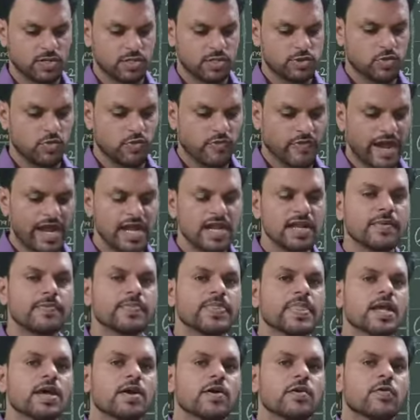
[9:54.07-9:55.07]
So when
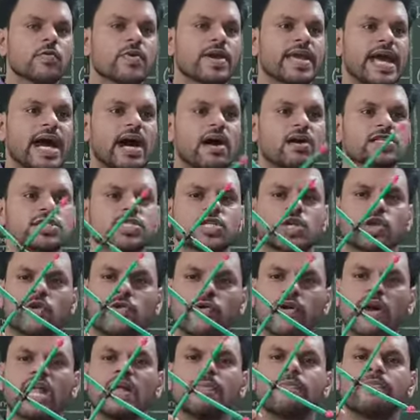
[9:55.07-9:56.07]
we have
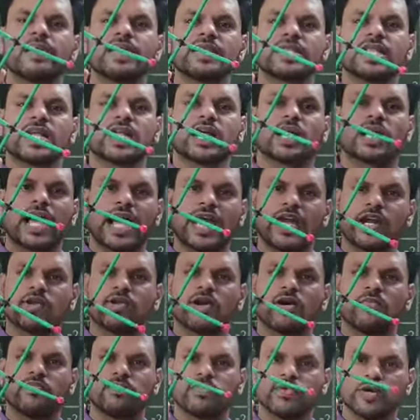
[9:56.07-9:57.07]
square planar kind
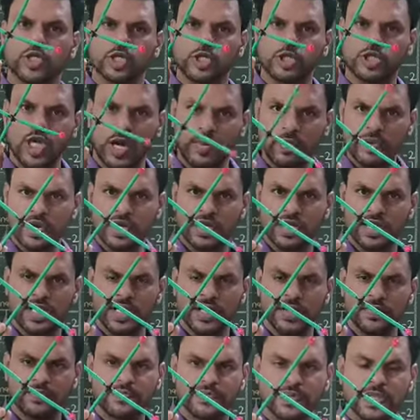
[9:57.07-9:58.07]
of
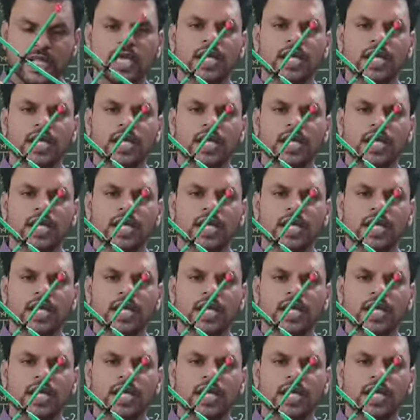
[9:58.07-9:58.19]
geometry,